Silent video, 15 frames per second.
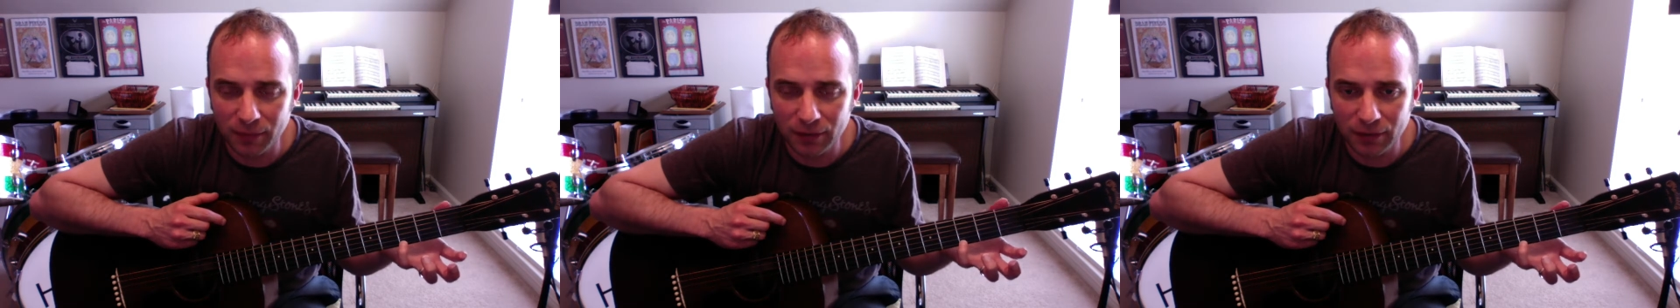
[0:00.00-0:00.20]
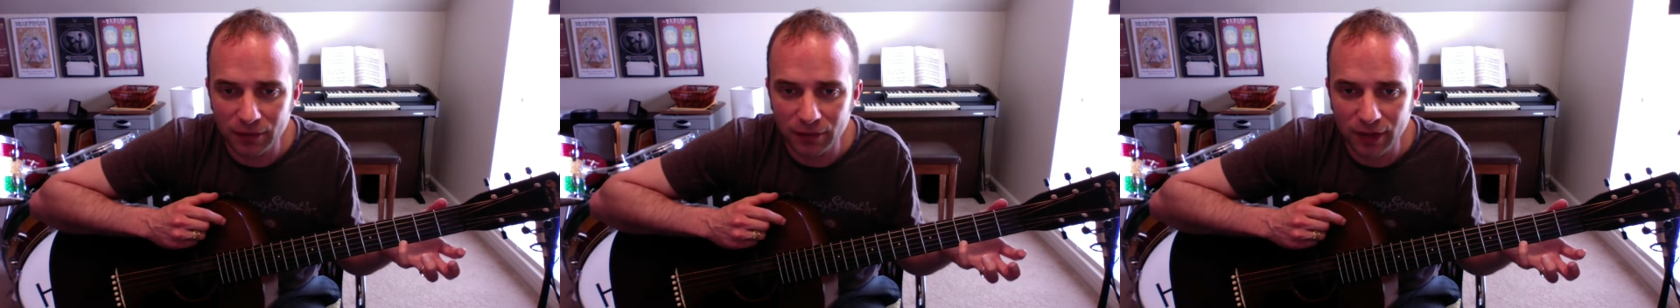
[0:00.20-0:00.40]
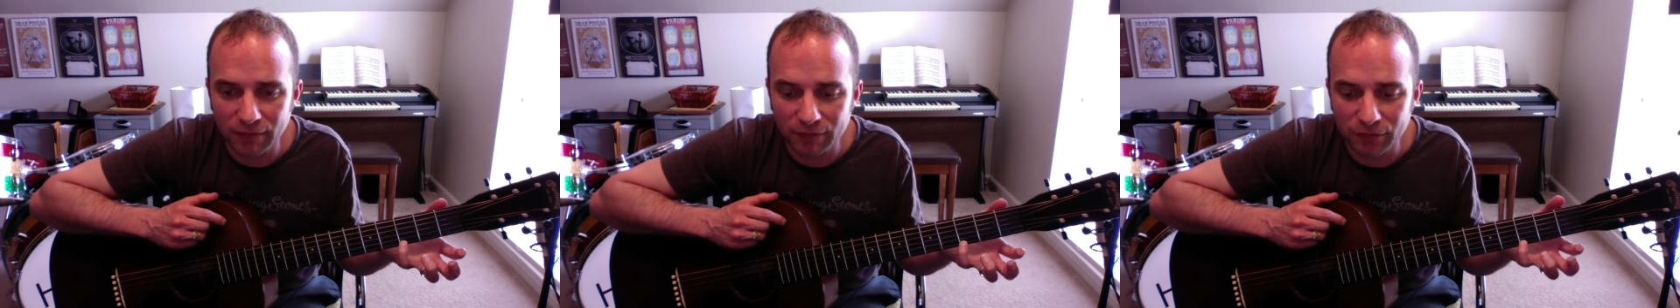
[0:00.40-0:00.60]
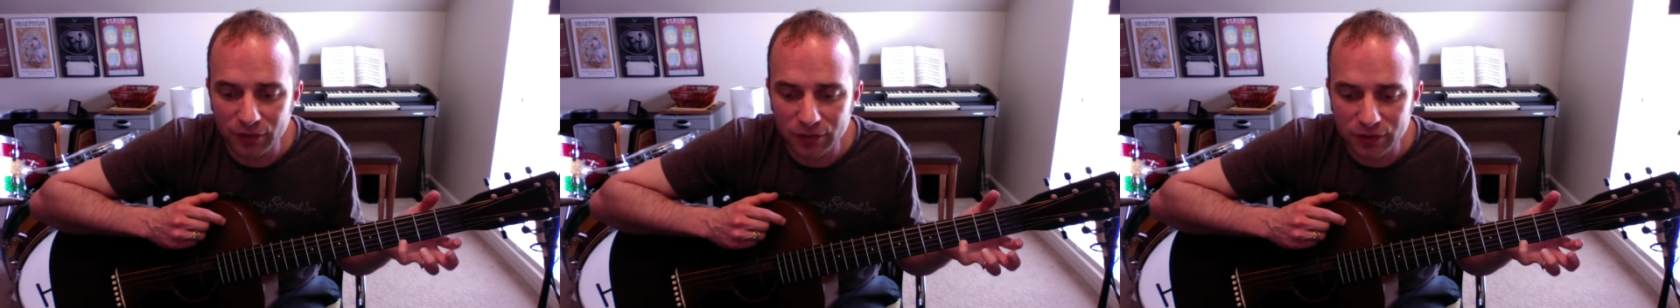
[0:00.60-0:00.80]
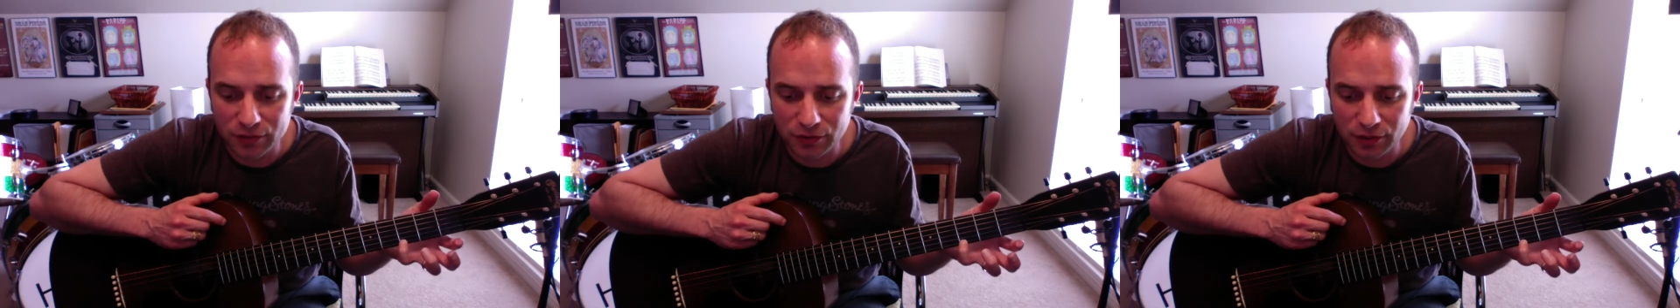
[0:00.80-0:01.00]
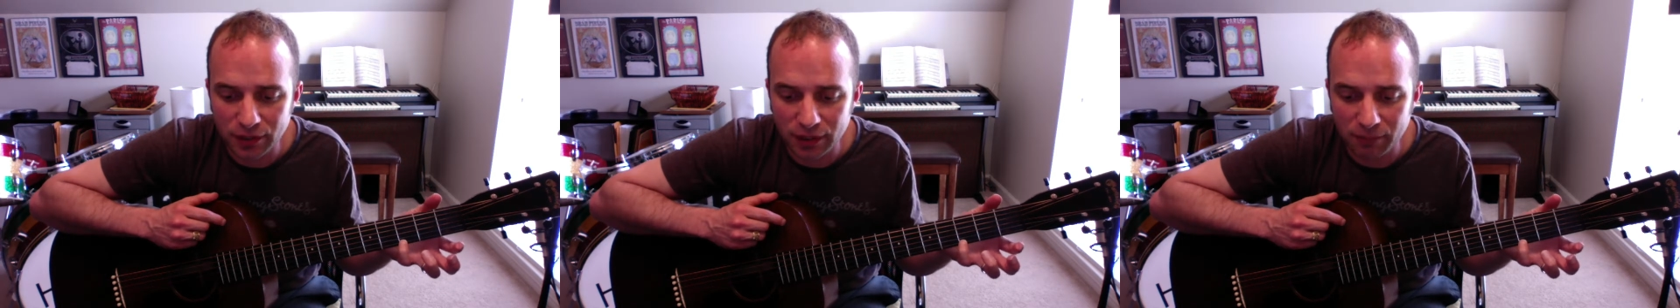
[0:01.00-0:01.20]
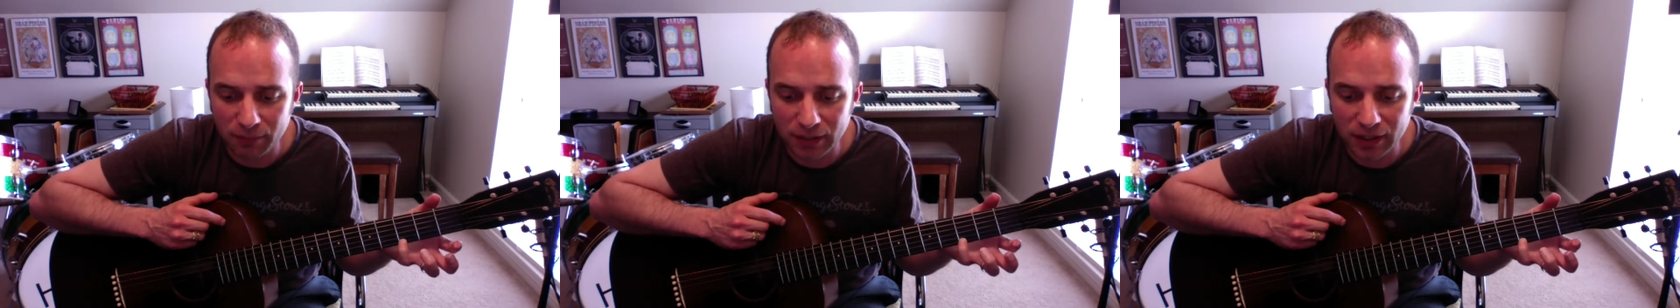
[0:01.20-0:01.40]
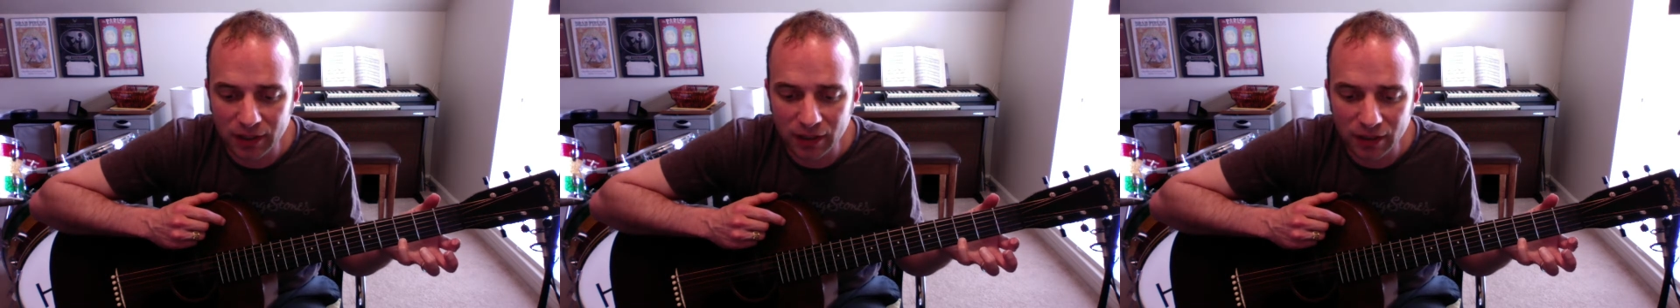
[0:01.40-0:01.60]
here on that first string,
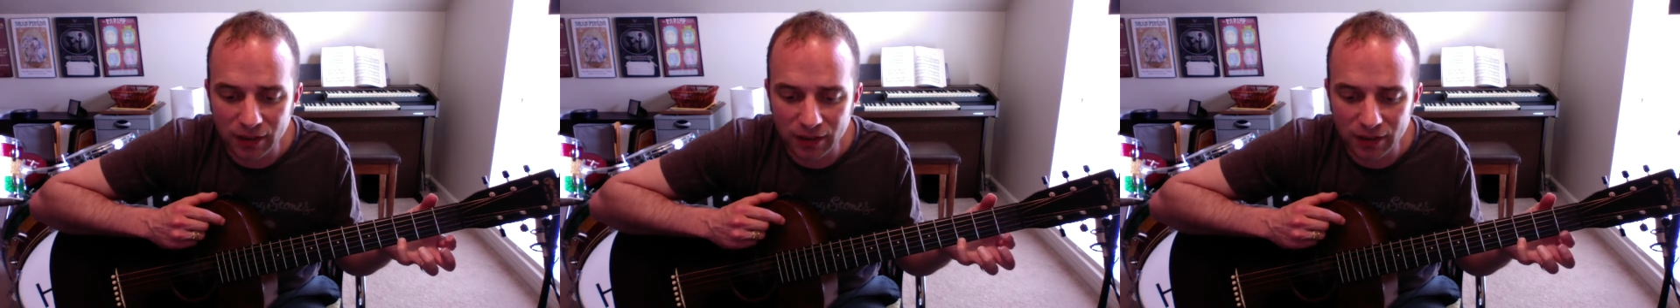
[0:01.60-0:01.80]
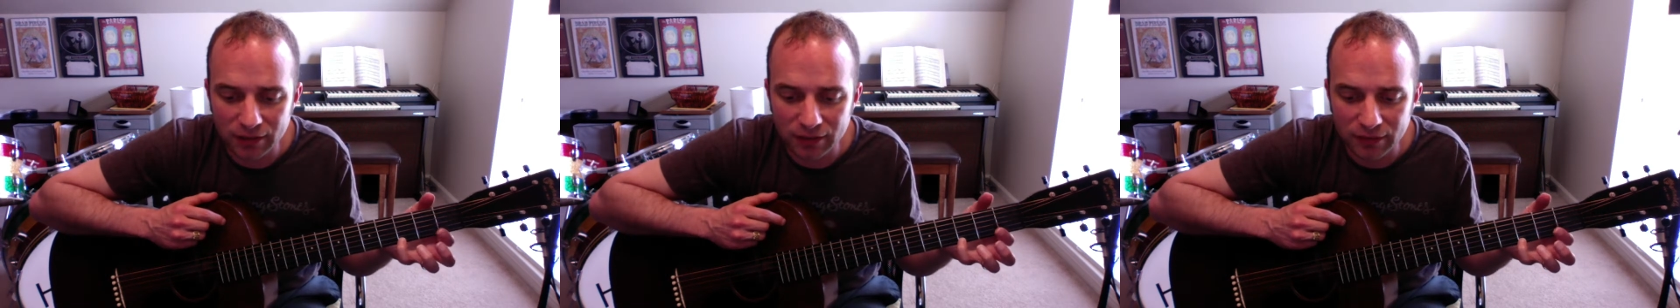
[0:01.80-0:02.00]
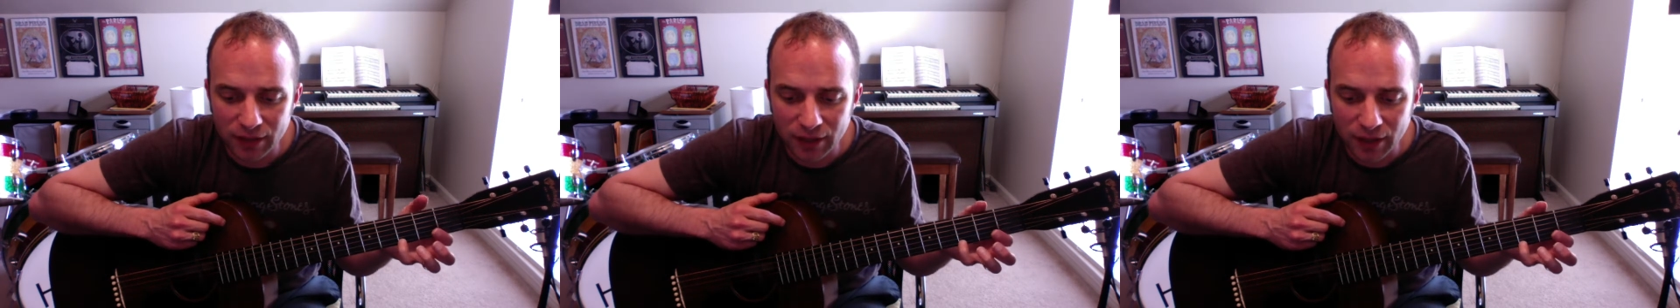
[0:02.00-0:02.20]
because